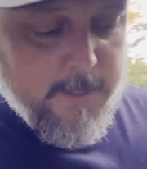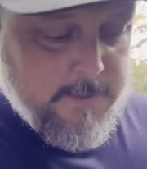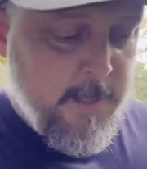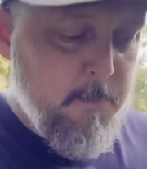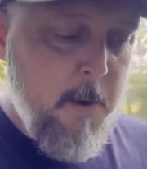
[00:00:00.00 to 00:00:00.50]

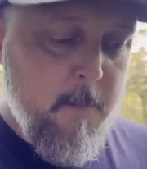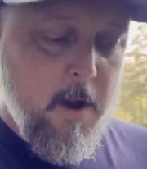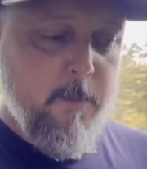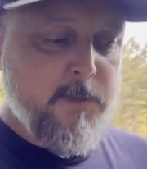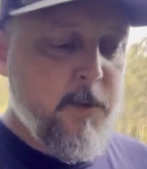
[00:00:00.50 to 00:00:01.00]
said, my
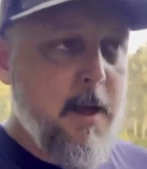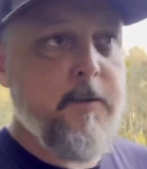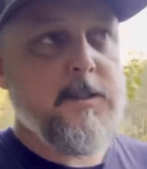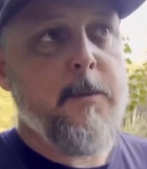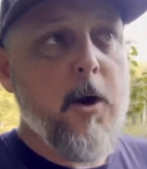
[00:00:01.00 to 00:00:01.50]
mom has been
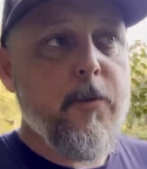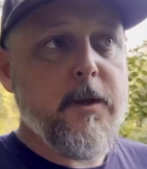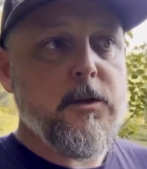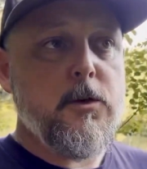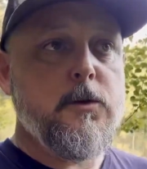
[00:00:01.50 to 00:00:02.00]
having some health
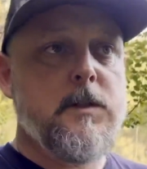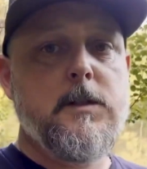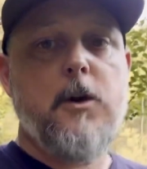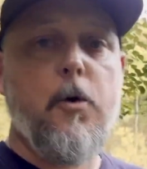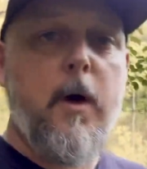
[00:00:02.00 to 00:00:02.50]
issues. And
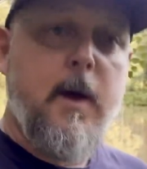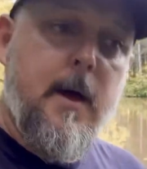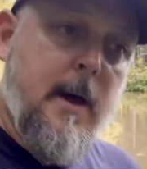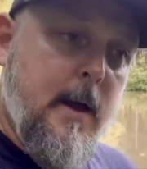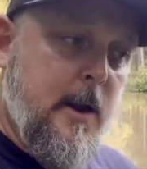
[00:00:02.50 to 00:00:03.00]
so,
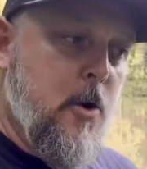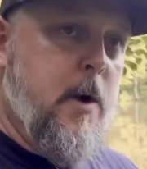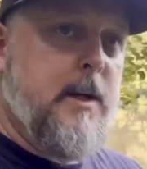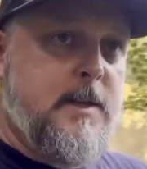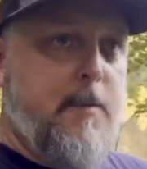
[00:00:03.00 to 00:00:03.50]
you know,
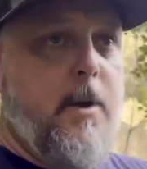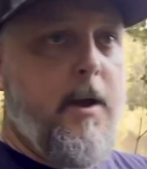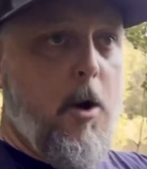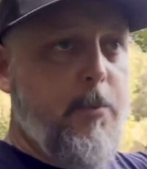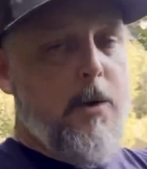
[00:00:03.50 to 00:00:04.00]
while I'm
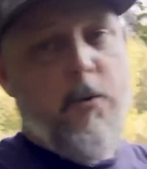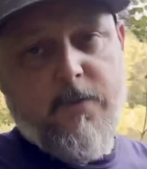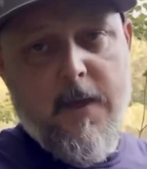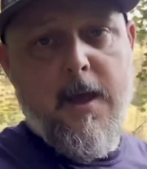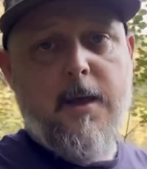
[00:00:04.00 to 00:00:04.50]
helping with
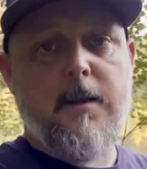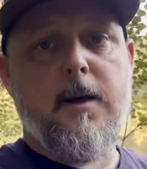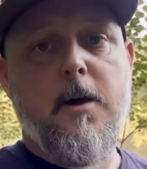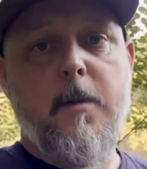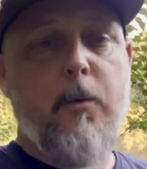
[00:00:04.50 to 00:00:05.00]
that,
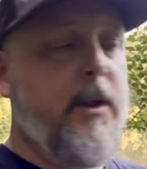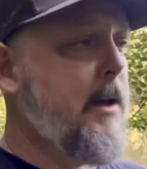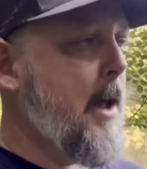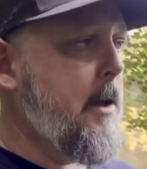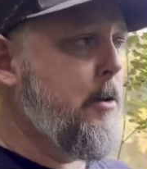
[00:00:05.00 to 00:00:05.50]
I really
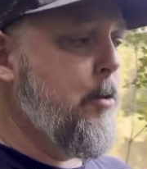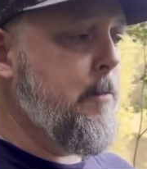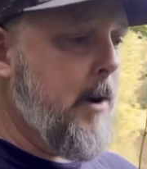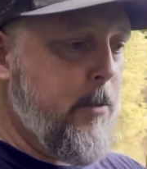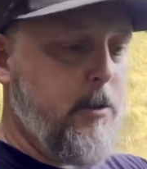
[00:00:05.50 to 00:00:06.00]
can't do
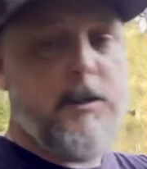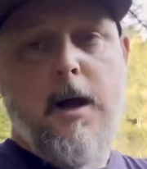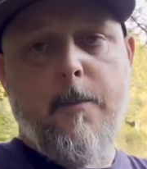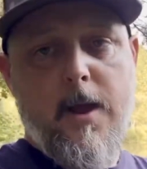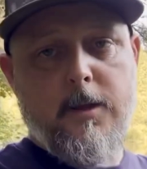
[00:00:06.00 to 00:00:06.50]
my real
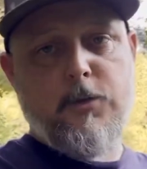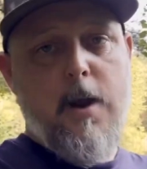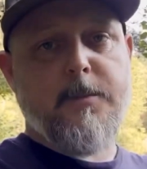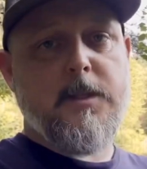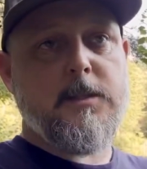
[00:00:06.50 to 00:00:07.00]
job and
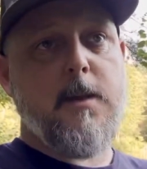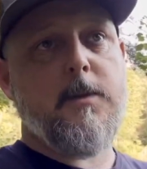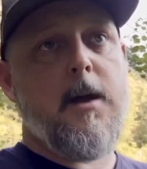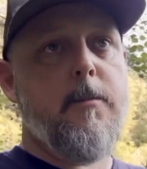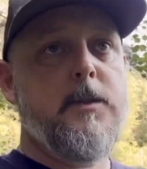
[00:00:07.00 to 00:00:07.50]
traps at the same
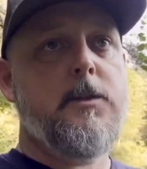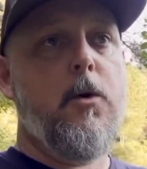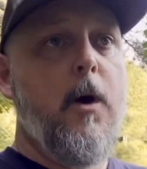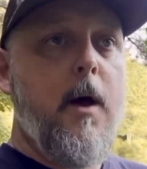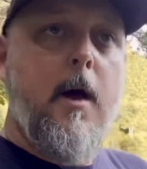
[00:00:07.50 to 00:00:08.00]
time. And
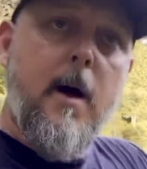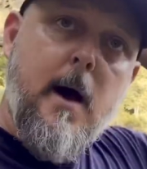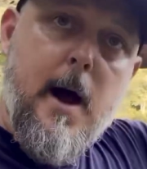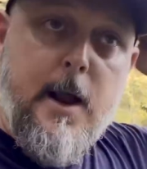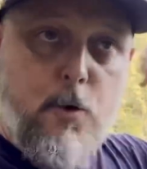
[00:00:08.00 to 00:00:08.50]
so
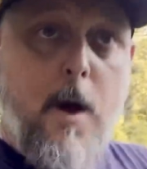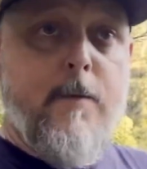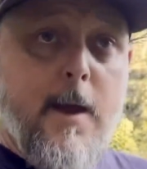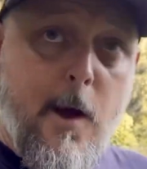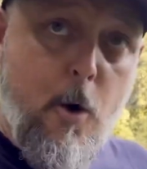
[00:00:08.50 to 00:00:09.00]
I do have
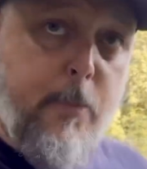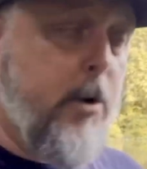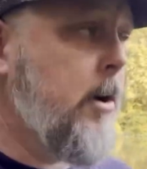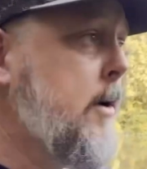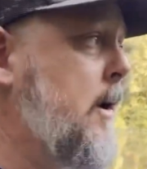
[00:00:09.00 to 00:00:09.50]
a
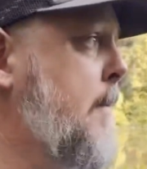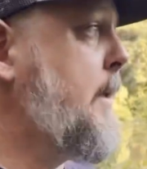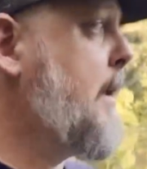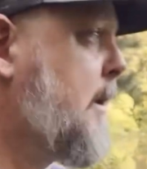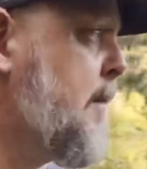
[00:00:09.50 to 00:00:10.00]
helper
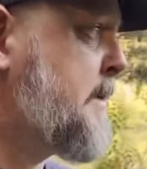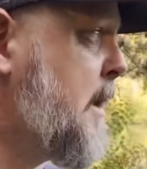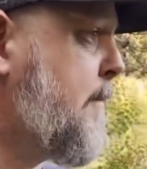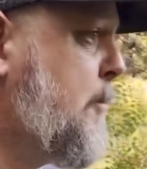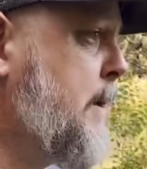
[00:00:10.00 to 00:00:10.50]
that comes
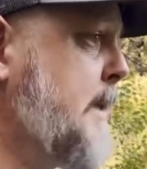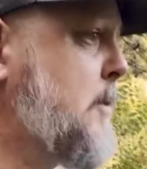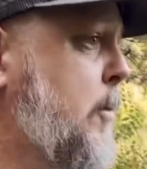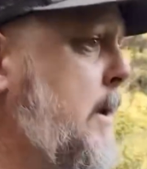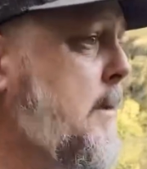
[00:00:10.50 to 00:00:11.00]
out a few days
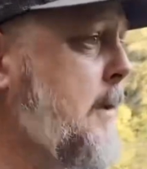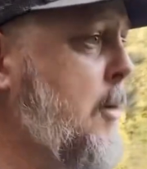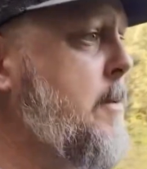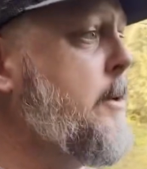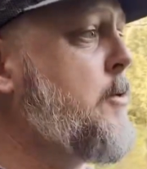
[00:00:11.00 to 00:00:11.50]
a week to
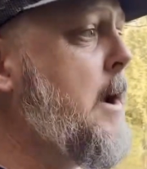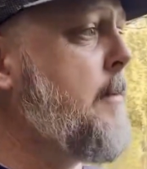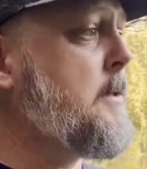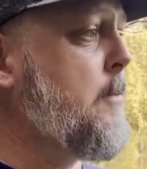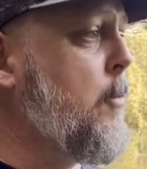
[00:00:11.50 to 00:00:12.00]
help me with
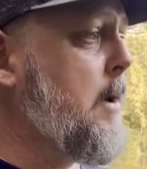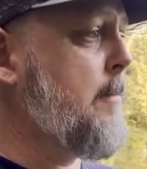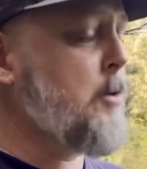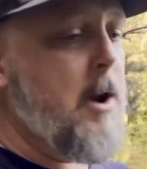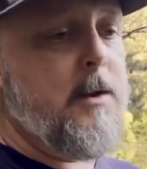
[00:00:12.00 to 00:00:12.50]
traps. And what
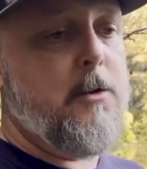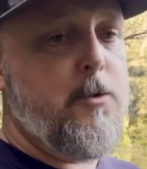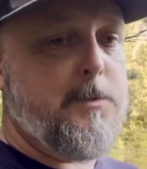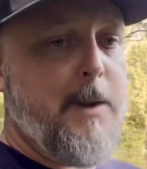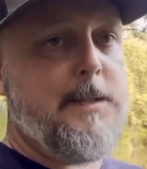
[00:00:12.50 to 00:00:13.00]
I'm trying to do
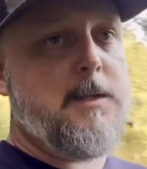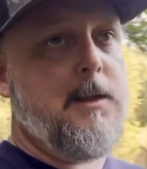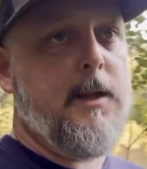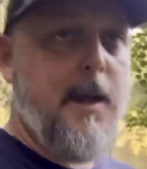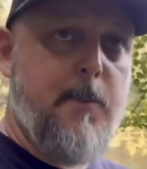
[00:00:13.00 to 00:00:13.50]
is
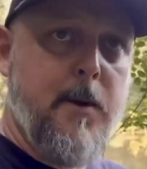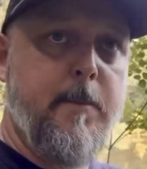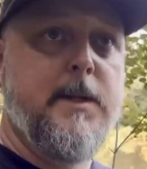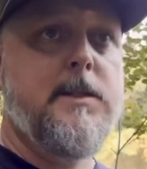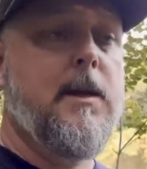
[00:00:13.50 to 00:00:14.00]
basically keep him
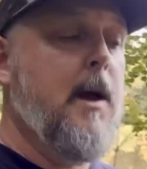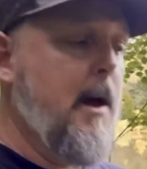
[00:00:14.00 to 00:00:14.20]
busy,